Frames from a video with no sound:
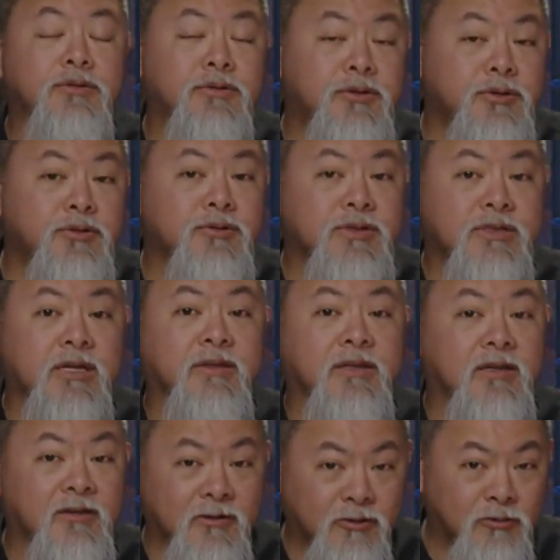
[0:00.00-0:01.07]
do
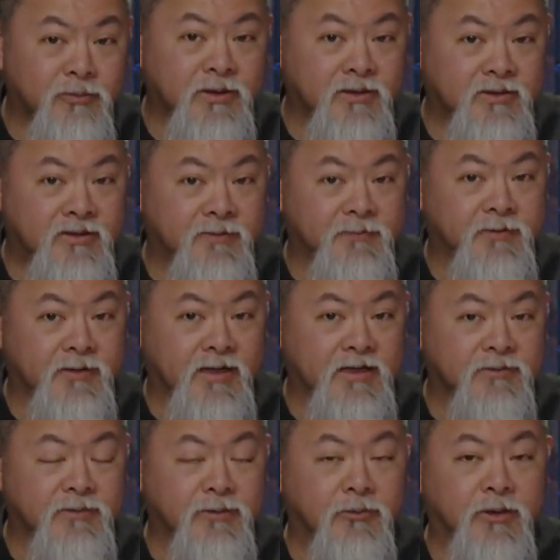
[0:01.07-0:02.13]
something a little bit different
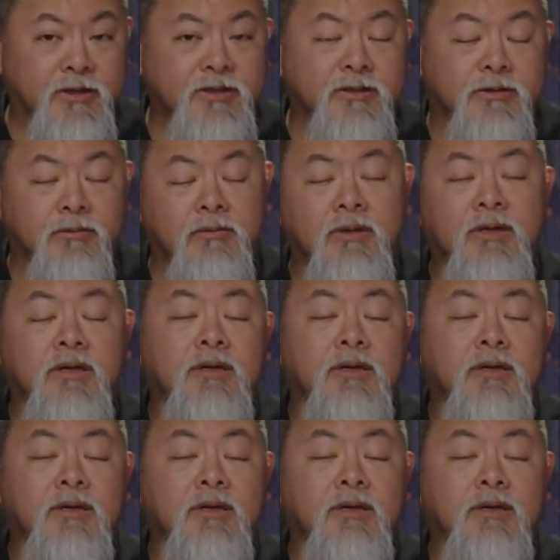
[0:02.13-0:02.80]
as we want to.